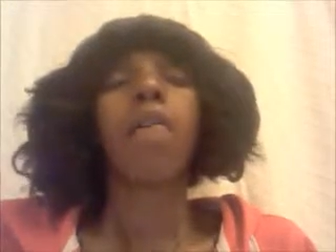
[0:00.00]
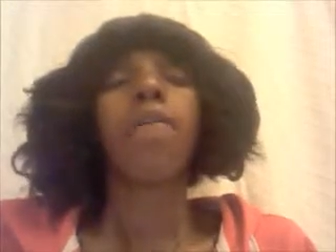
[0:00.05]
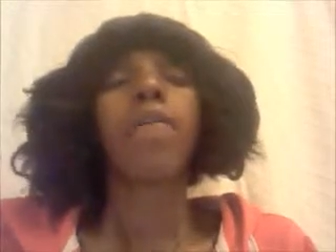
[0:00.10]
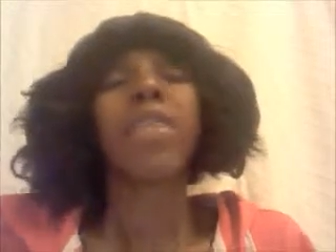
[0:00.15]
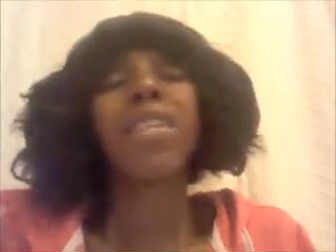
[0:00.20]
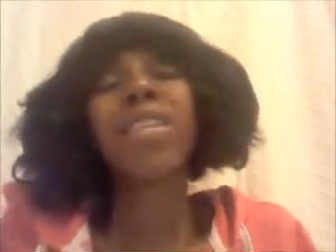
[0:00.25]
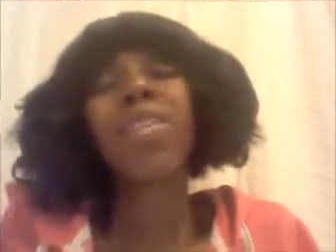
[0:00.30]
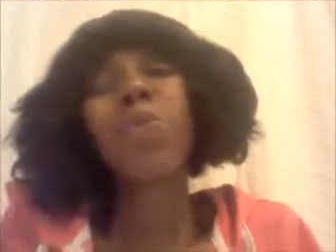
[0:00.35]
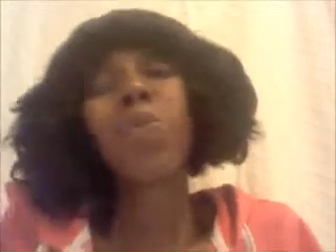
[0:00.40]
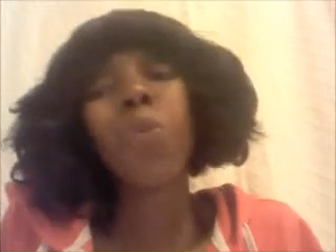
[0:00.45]

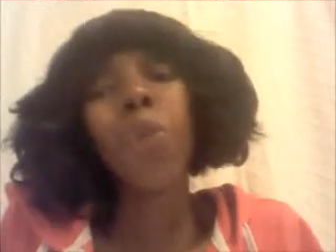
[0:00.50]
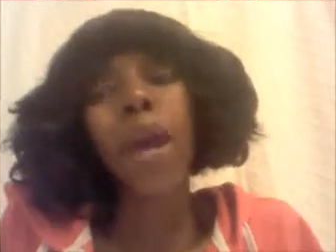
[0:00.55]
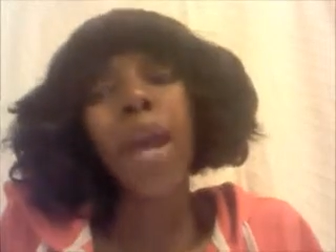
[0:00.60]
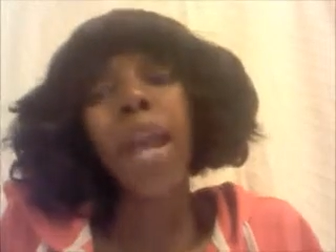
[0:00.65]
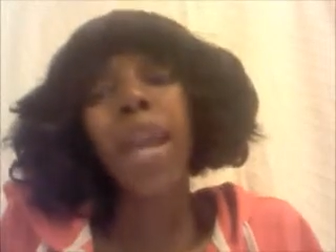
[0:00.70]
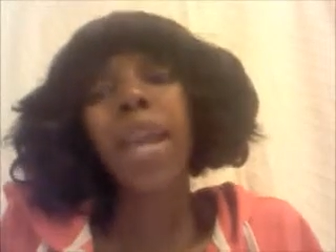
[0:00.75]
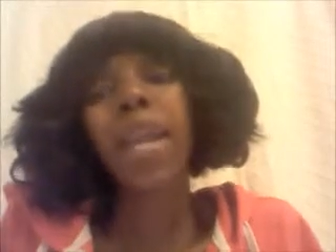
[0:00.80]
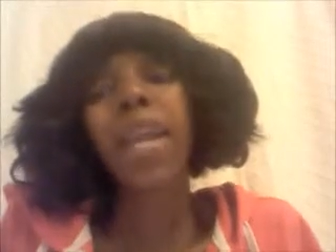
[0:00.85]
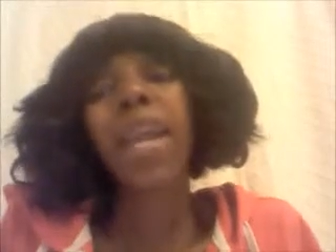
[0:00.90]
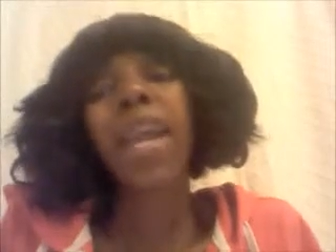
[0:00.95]
this
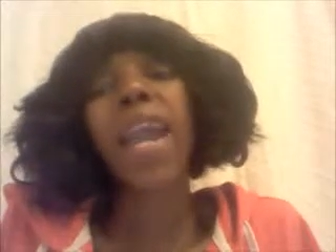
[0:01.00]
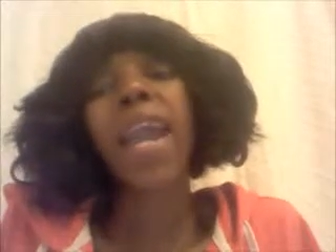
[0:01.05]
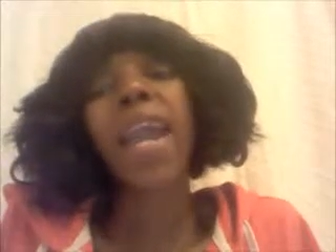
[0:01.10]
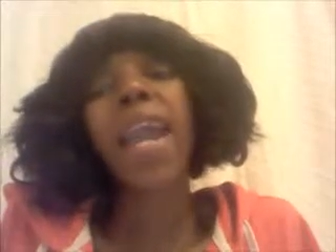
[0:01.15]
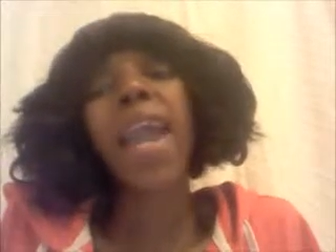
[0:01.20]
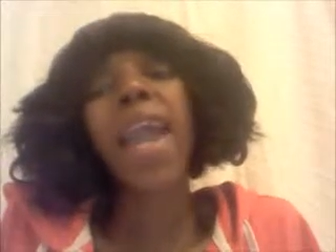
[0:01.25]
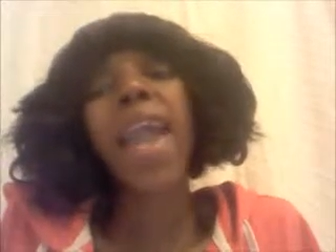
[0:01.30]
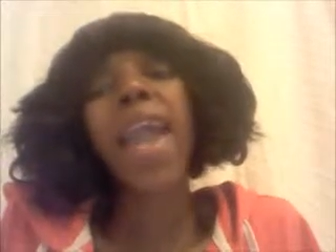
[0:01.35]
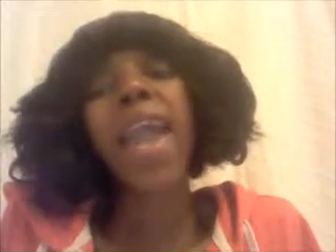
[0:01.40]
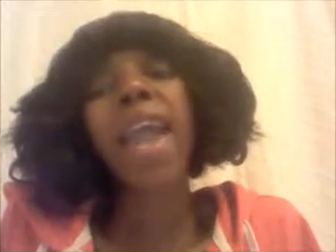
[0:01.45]
way,
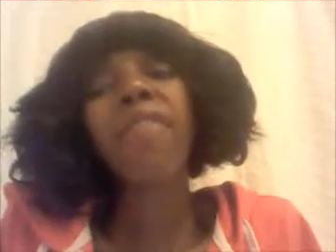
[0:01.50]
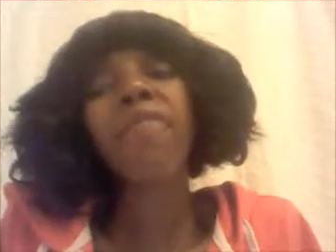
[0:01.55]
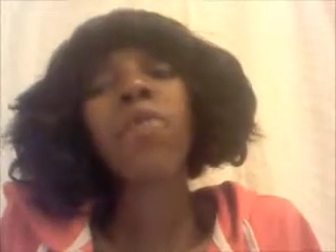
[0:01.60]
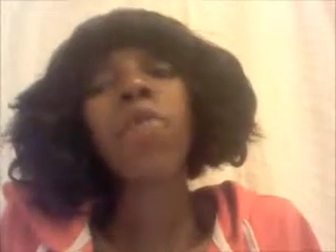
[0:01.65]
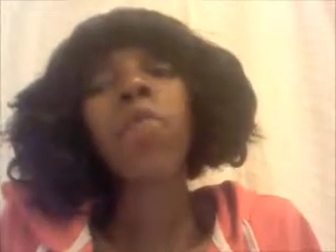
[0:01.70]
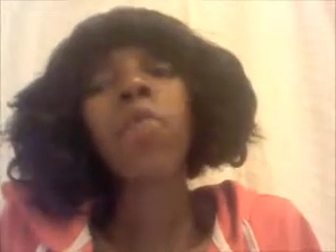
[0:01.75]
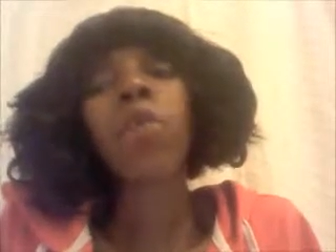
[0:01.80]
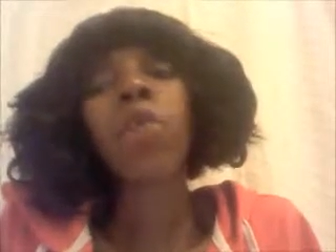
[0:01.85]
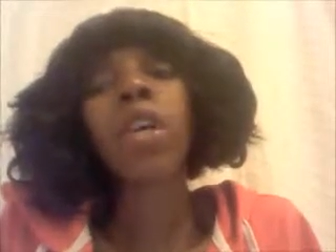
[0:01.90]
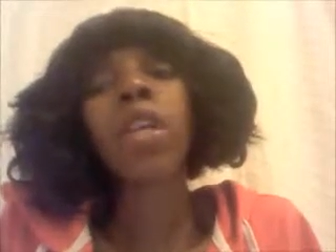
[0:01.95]

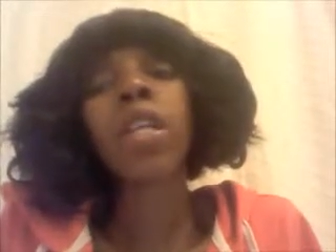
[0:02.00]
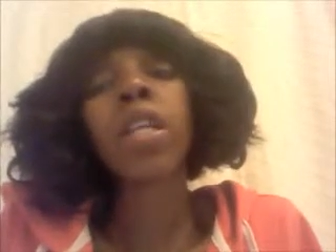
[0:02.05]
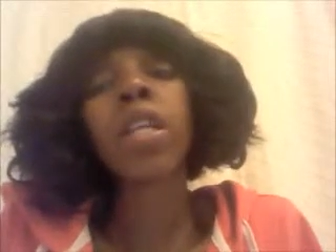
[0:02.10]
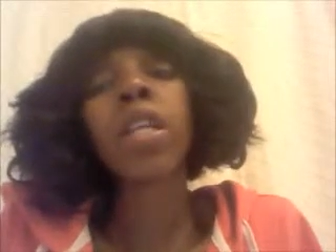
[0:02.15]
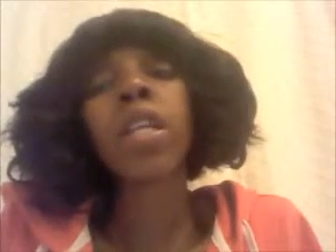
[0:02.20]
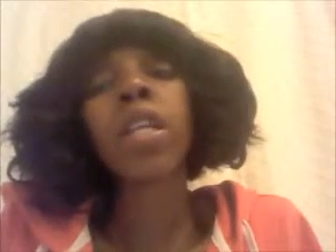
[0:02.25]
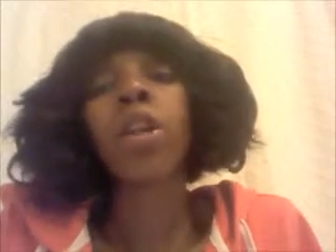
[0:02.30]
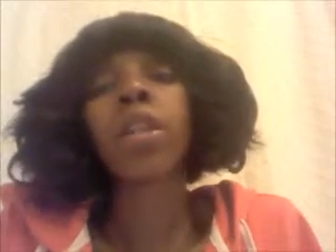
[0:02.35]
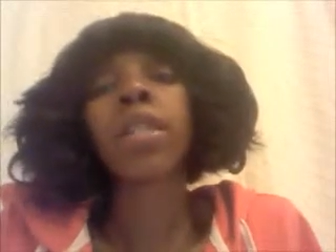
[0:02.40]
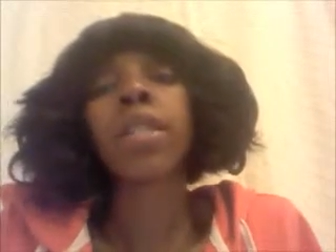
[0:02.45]
everyone in
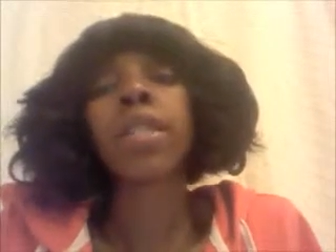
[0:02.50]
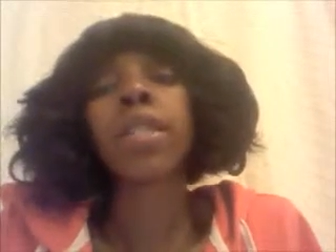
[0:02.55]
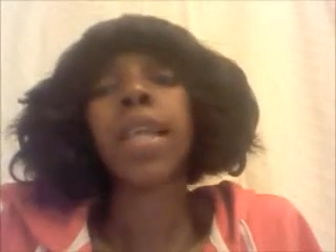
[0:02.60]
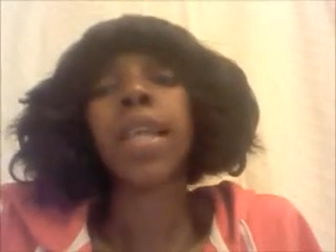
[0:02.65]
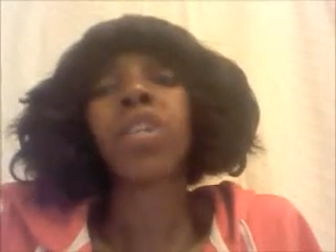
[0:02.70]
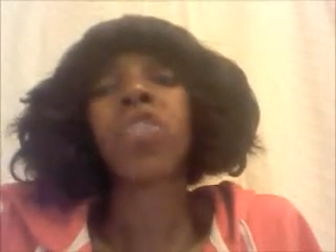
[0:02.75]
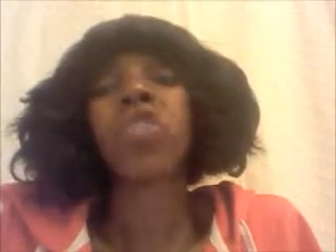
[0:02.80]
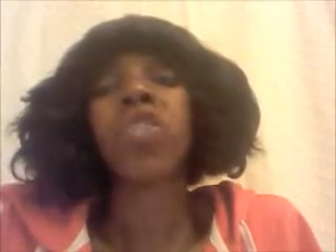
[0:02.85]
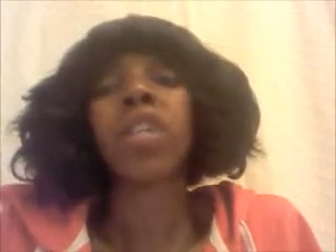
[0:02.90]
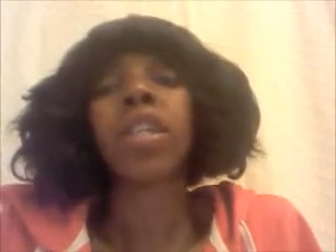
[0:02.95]
the
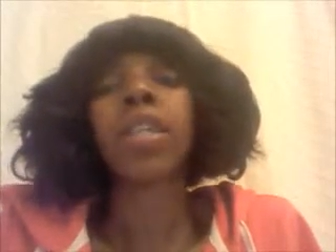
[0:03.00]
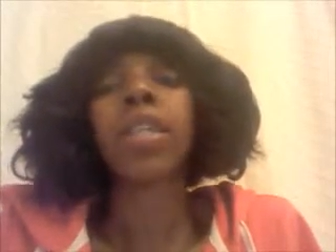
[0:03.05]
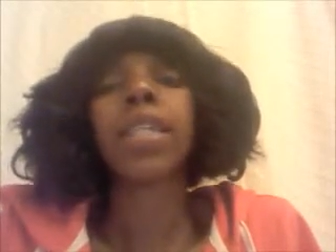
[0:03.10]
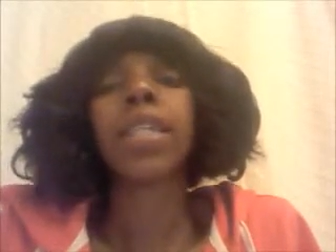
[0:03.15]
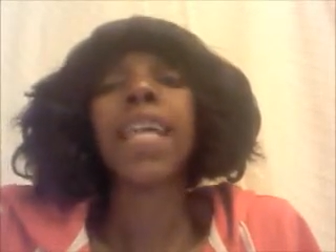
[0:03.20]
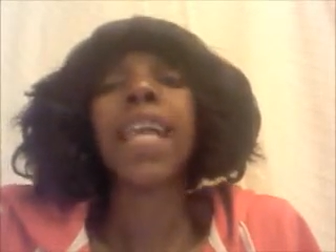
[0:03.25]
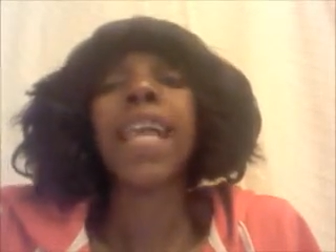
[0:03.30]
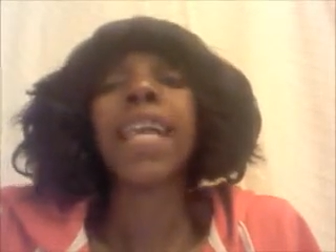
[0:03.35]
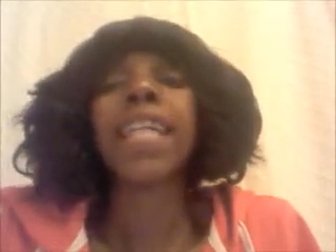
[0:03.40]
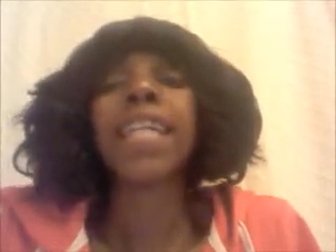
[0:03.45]
organization
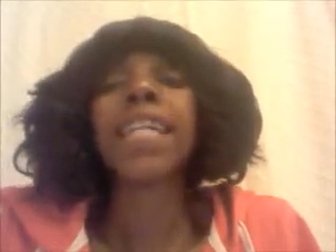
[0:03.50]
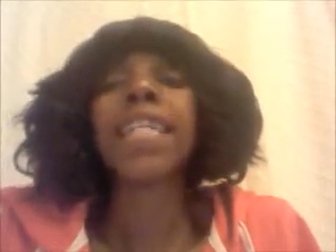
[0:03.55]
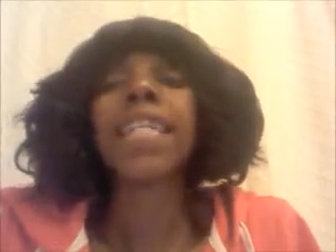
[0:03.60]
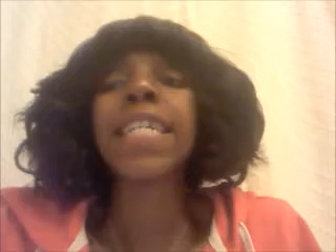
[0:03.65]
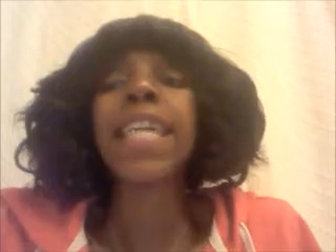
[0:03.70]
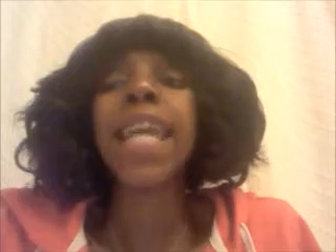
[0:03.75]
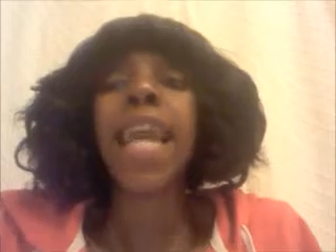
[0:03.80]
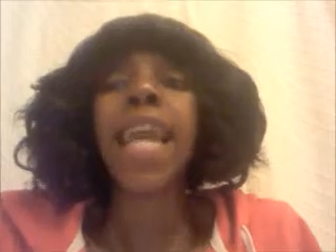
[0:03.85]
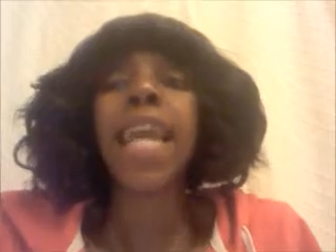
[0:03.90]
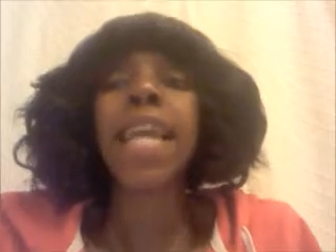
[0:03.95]
can
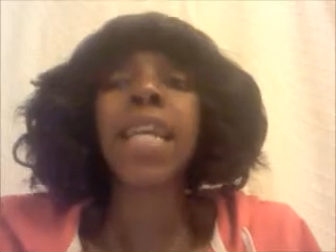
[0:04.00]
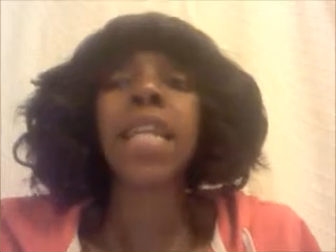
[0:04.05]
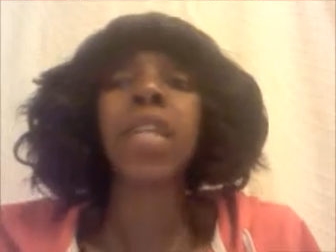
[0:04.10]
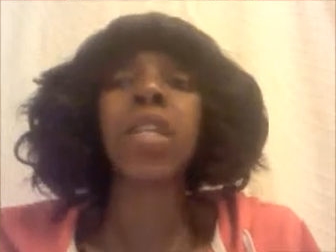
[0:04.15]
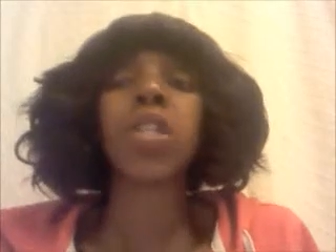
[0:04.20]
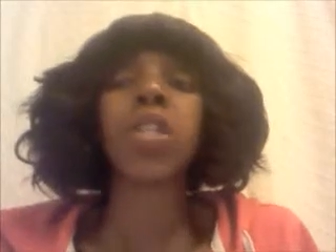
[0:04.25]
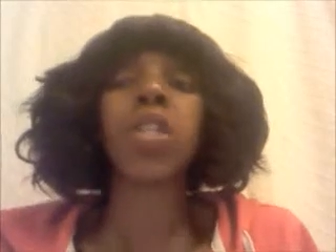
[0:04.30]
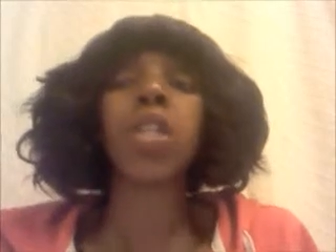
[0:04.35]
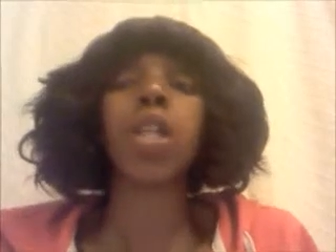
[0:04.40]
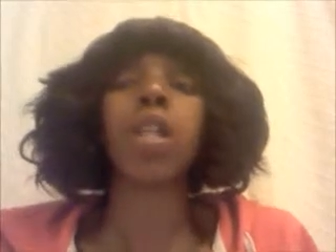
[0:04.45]

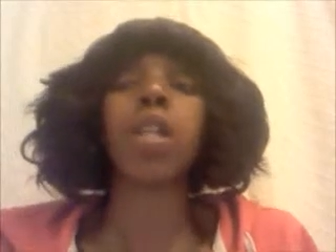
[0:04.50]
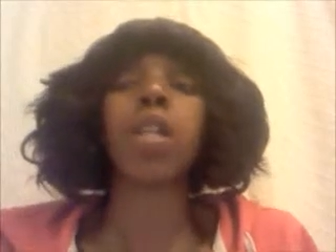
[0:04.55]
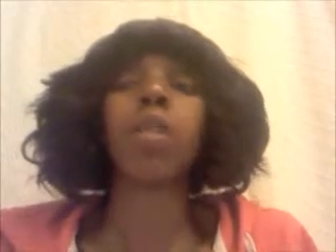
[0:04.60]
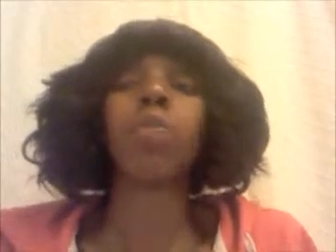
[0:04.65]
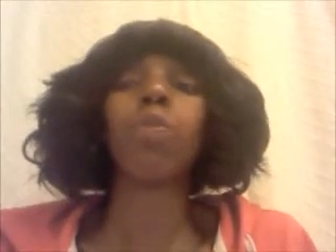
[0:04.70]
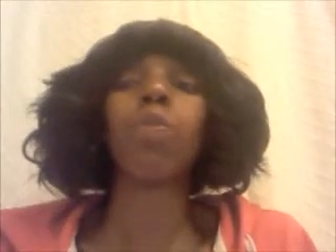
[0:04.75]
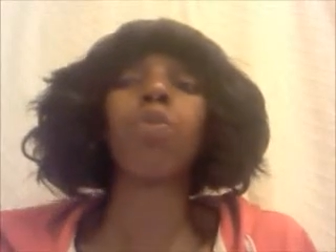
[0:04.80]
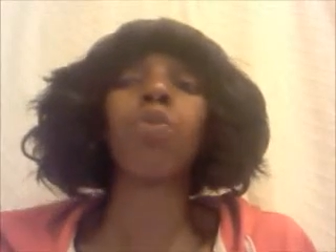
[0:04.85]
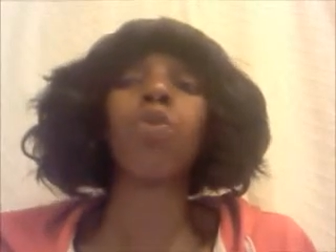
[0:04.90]
engage in